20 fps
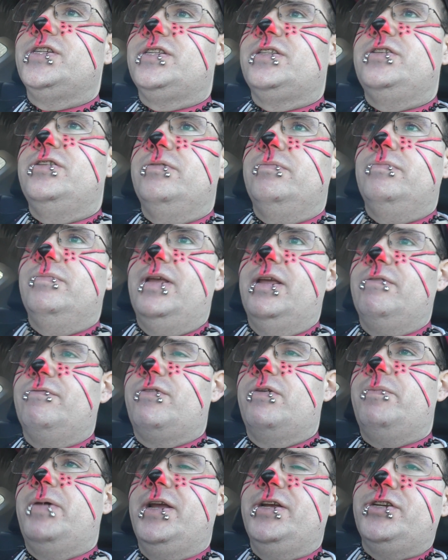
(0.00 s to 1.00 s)
Just
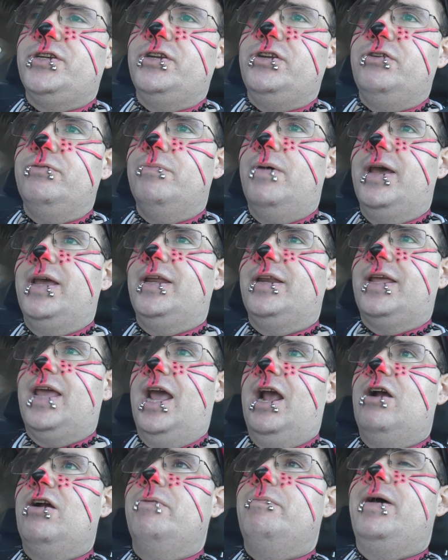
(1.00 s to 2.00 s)
information you might
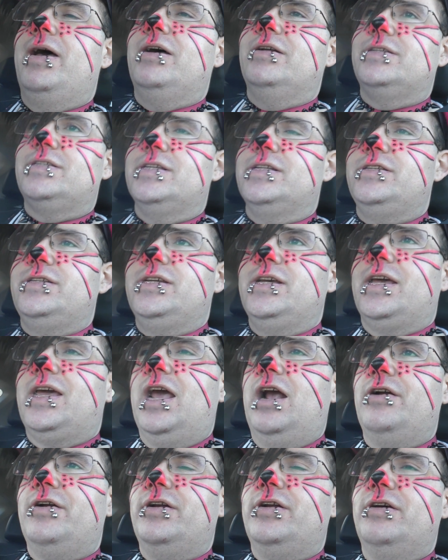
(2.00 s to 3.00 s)
care about since you
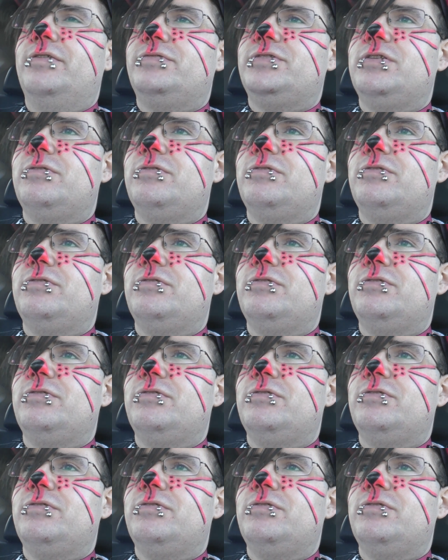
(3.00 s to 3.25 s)
cared enough